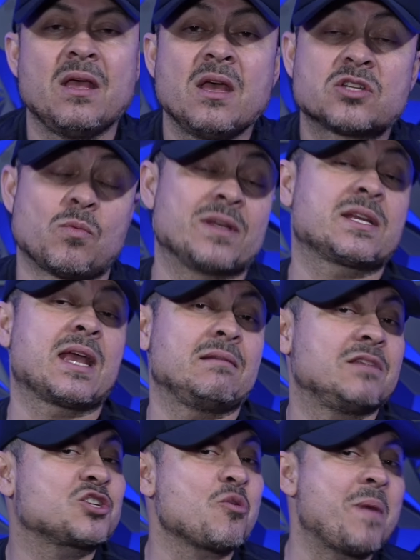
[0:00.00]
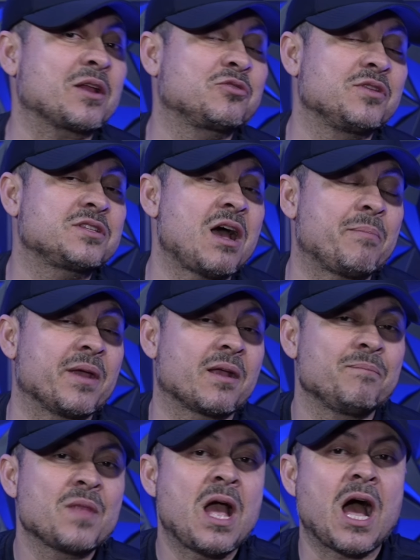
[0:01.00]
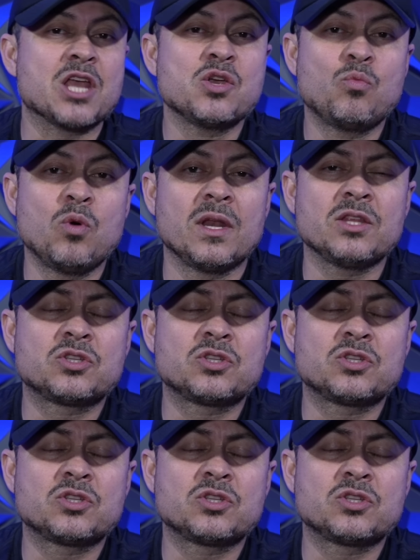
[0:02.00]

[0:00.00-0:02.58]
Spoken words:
So once again, let's go back to the topic. Are you willing